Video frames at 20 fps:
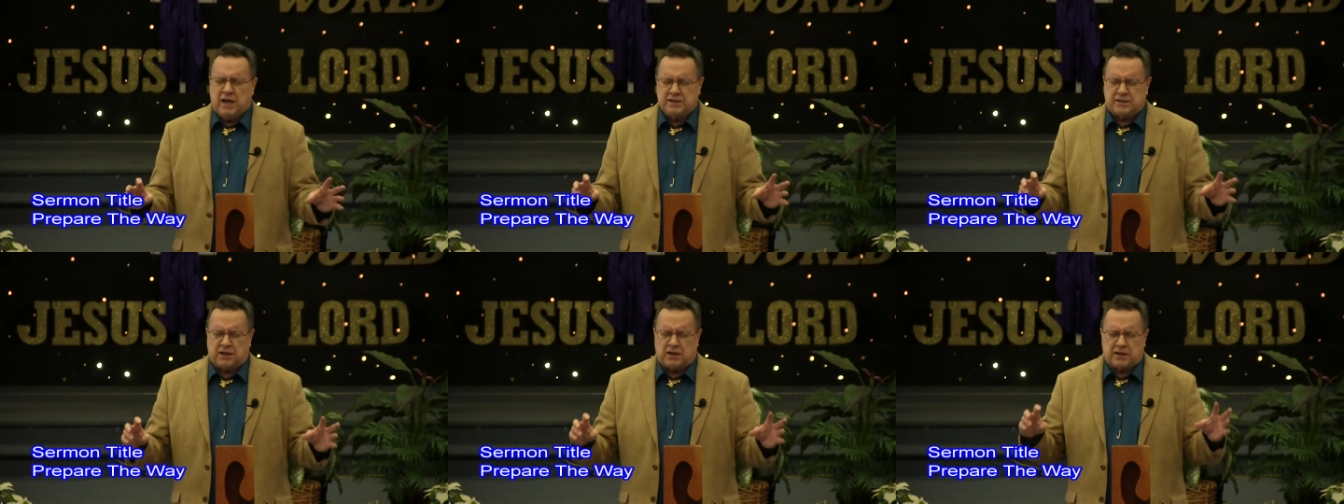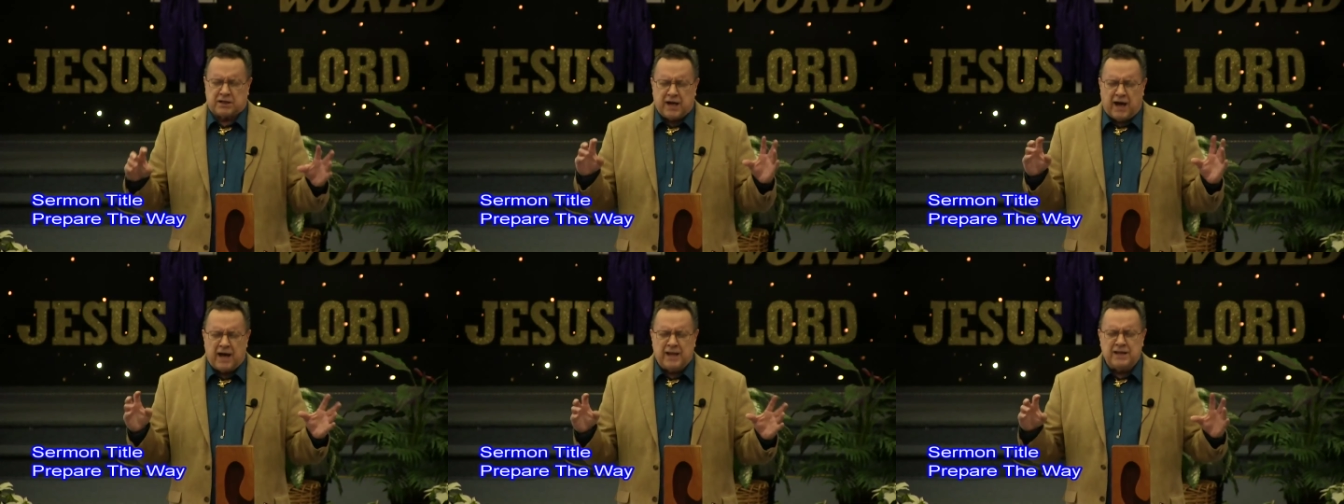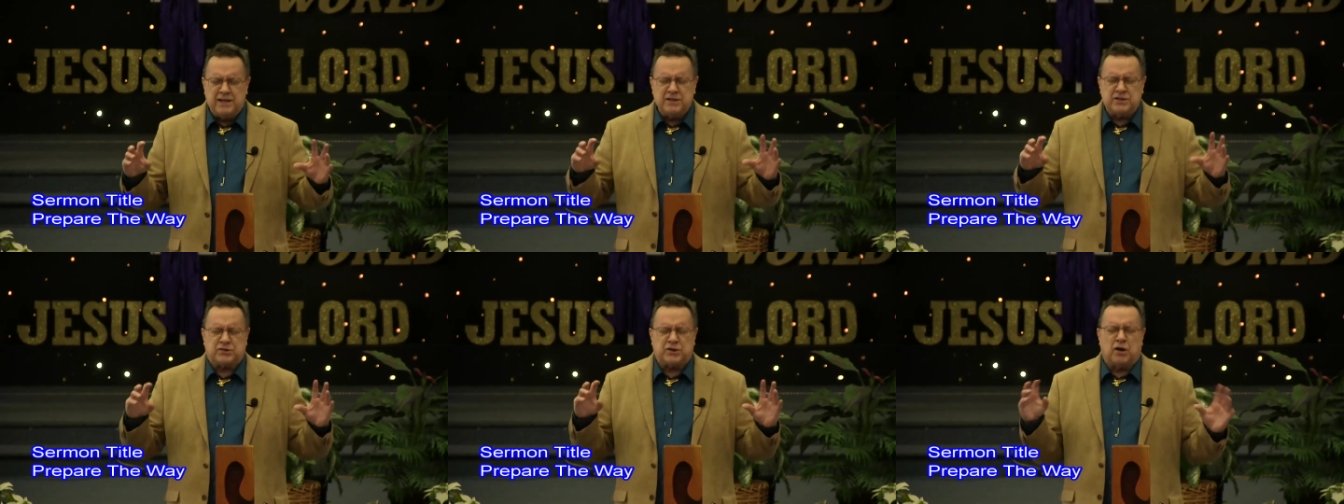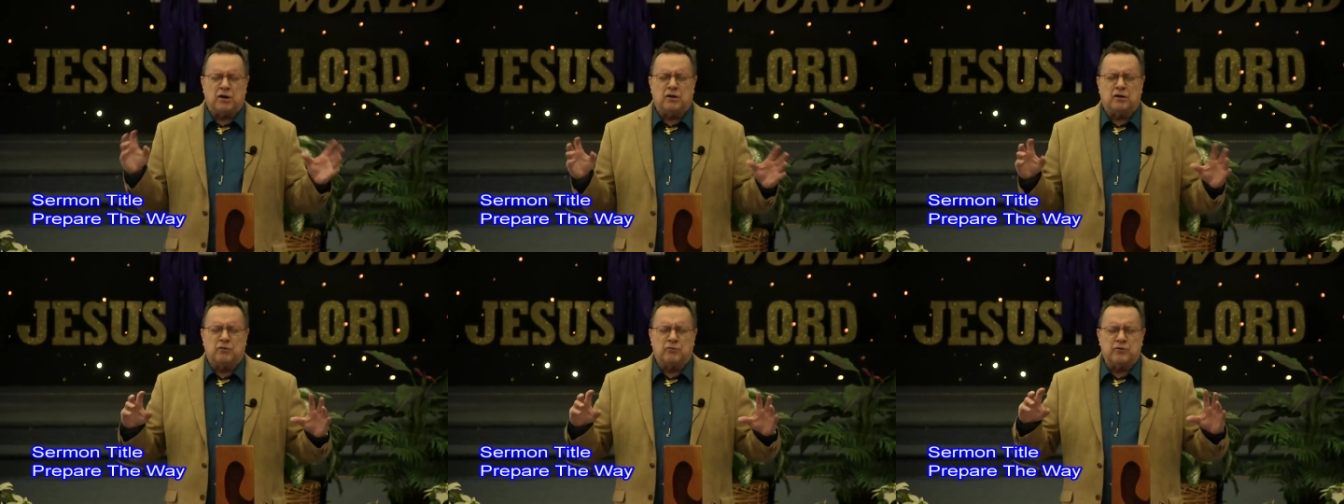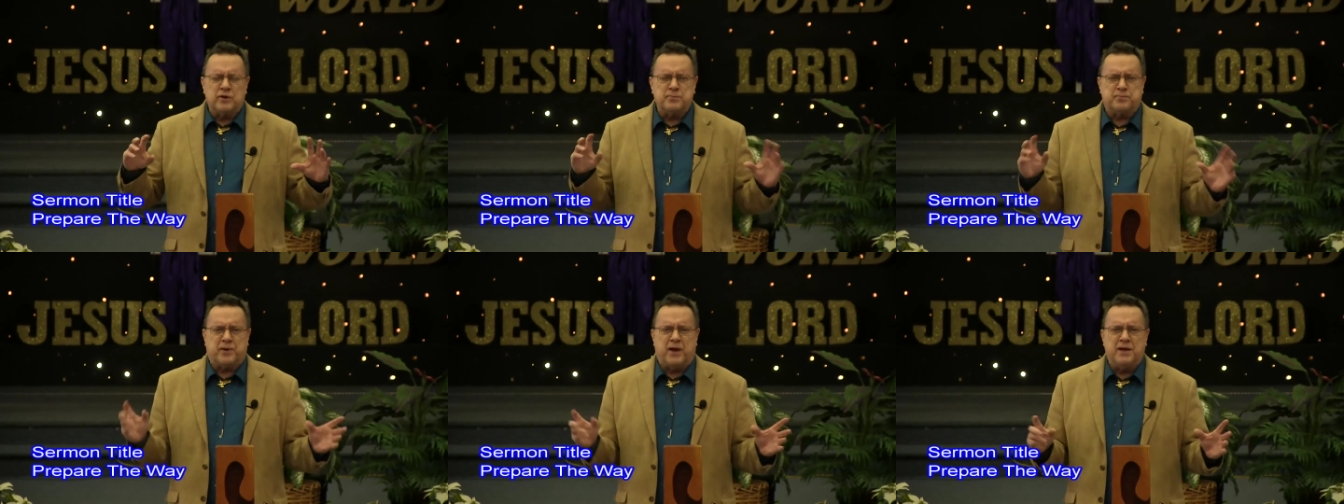It's a godly sorrow
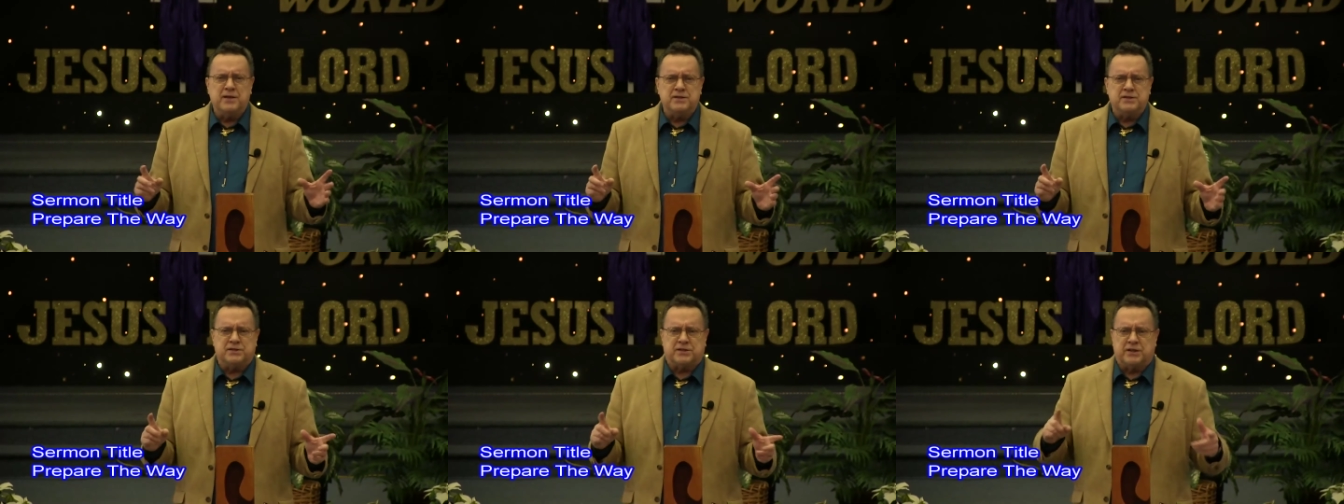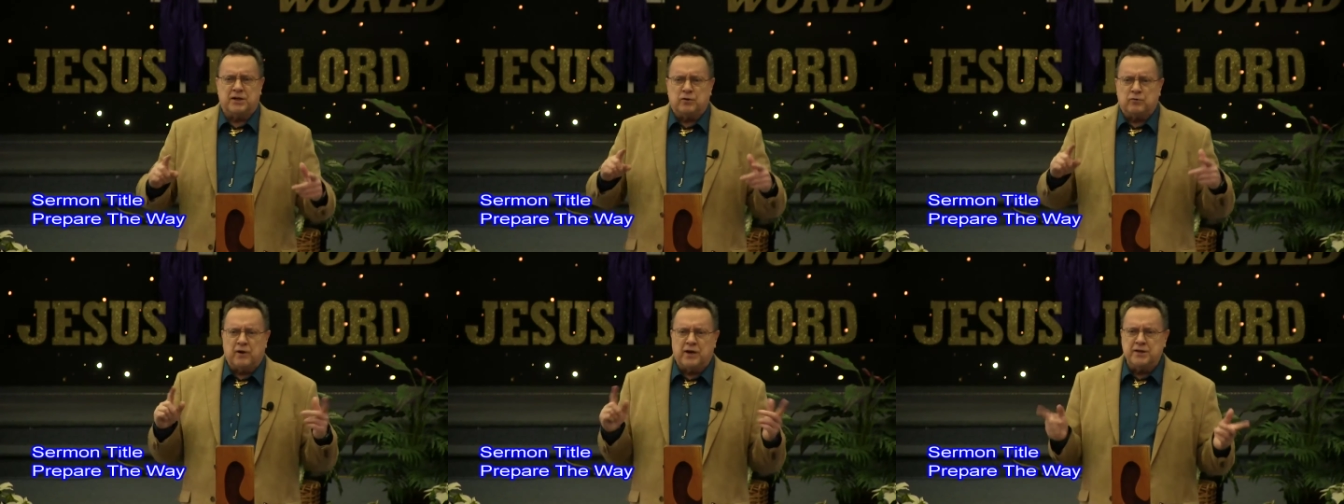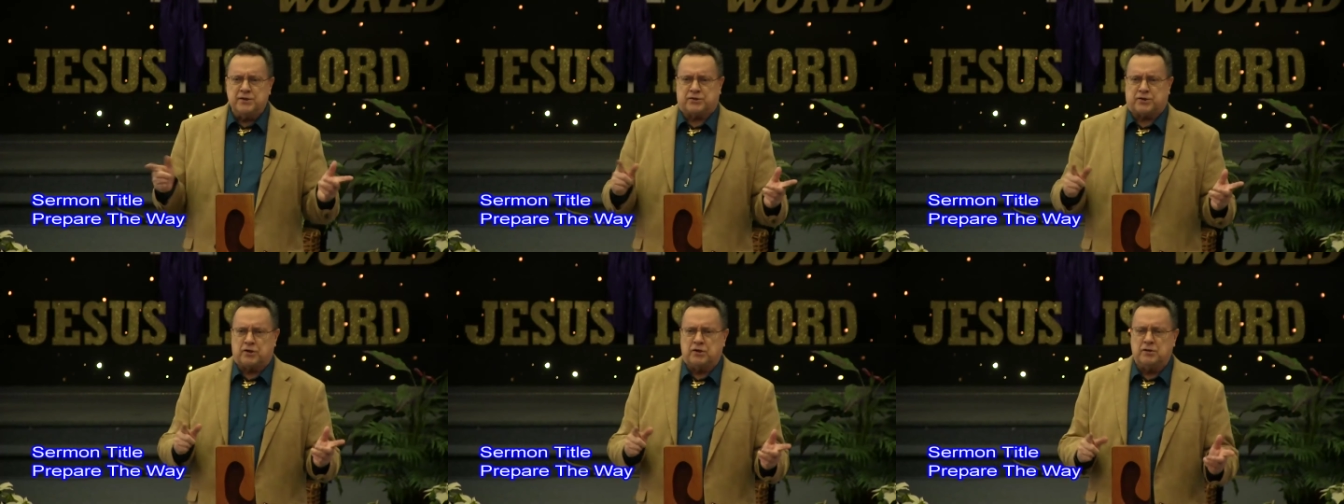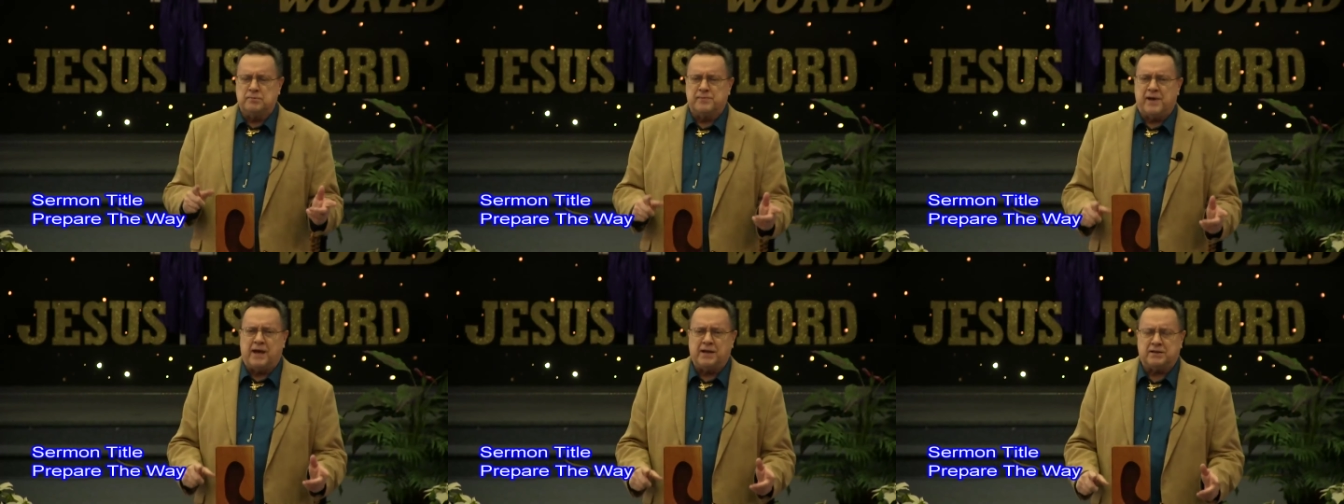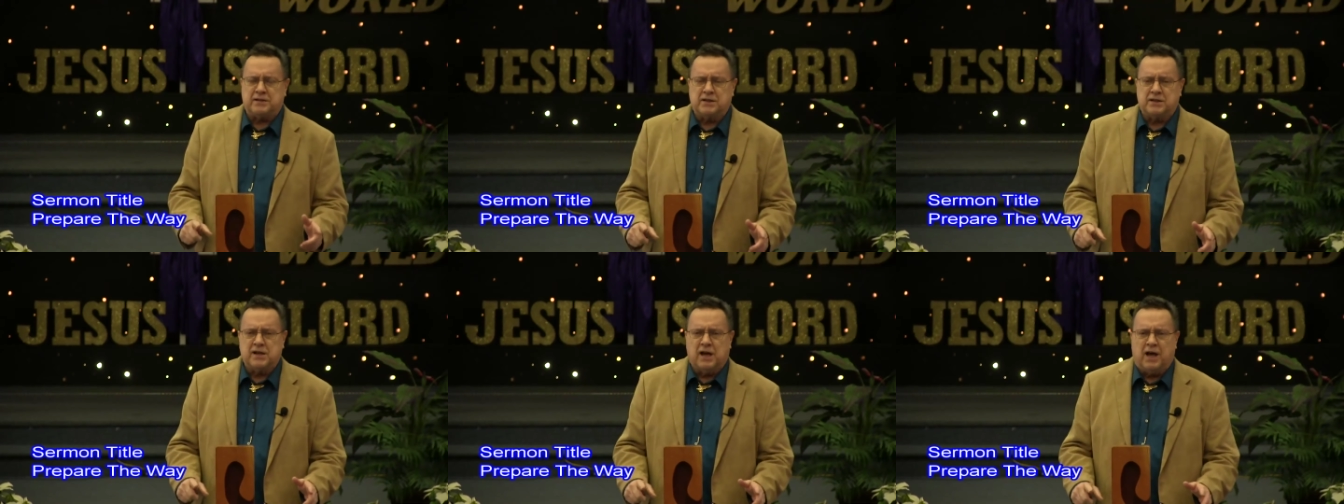of repentance and the right turn
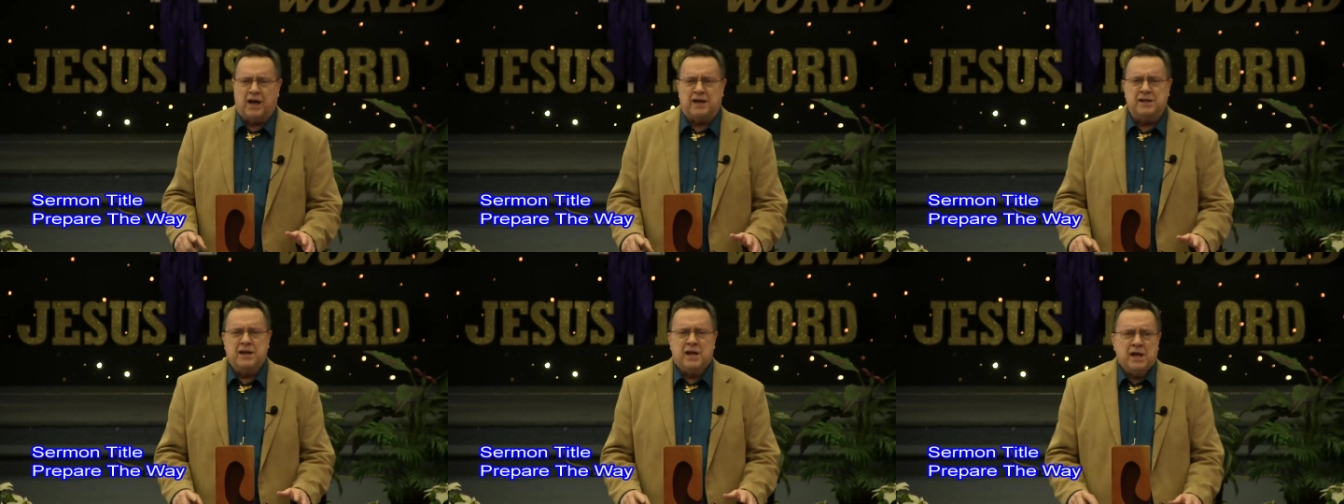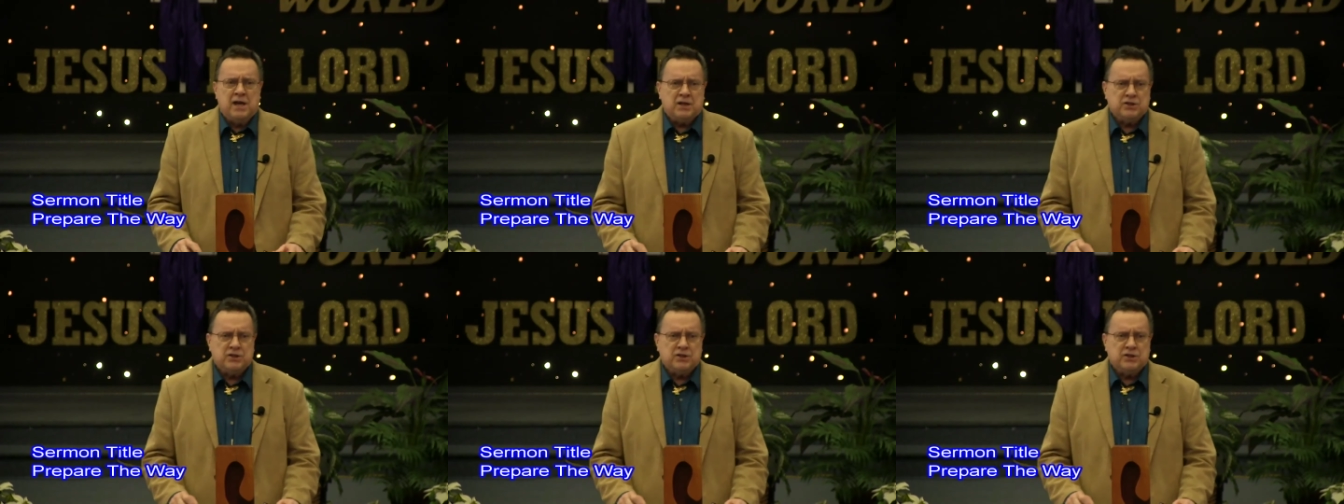back to God,